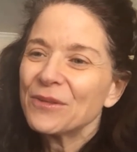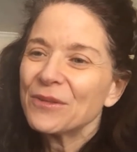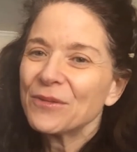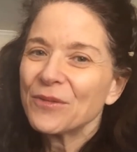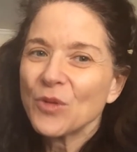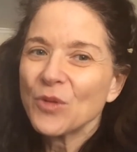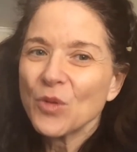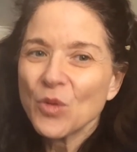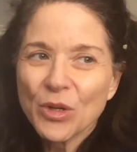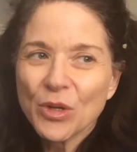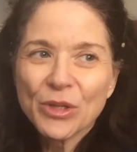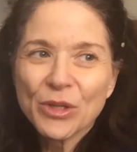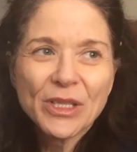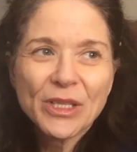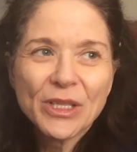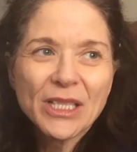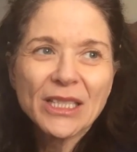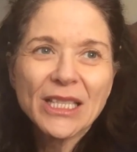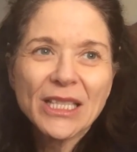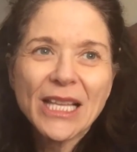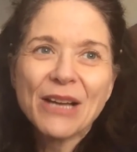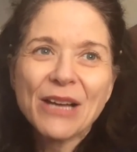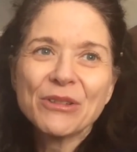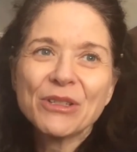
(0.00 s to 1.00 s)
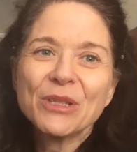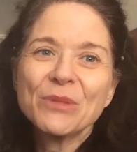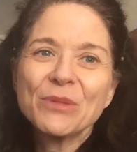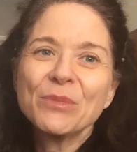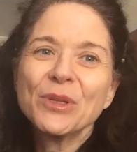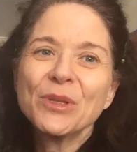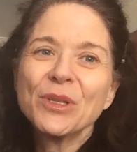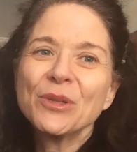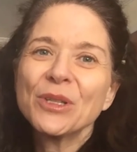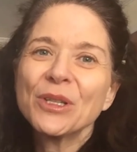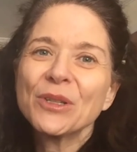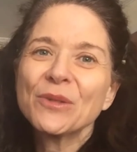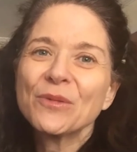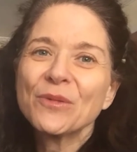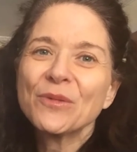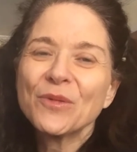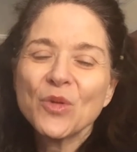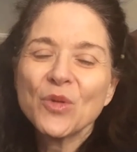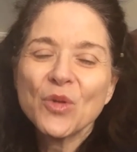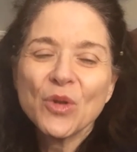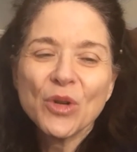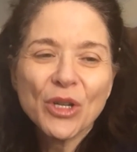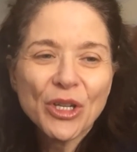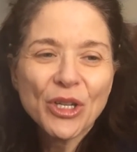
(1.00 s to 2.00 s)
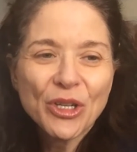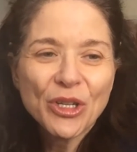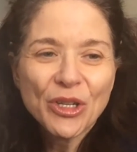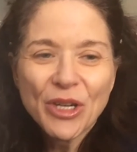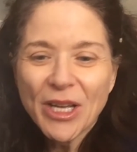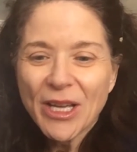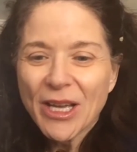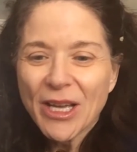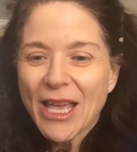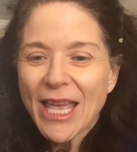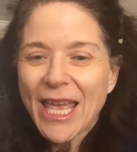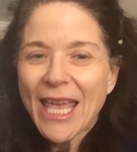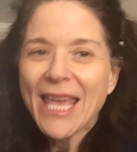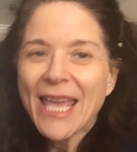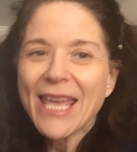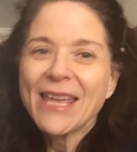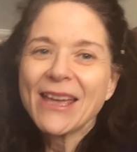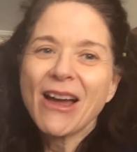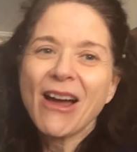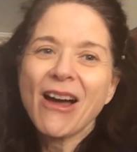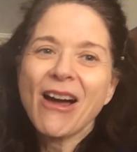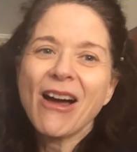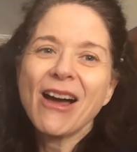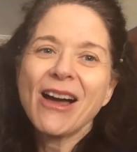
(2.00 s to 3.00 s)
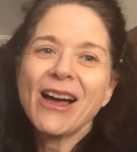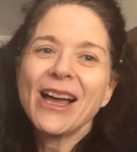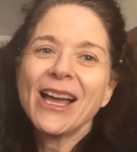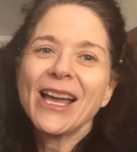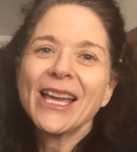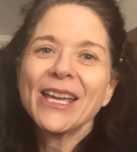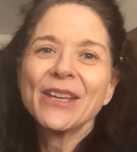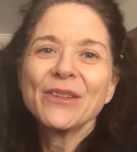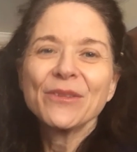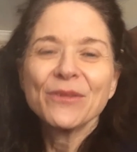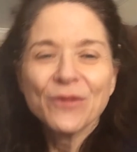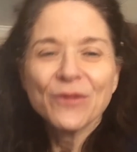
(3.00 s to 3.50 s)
for the cloud computing, for AI,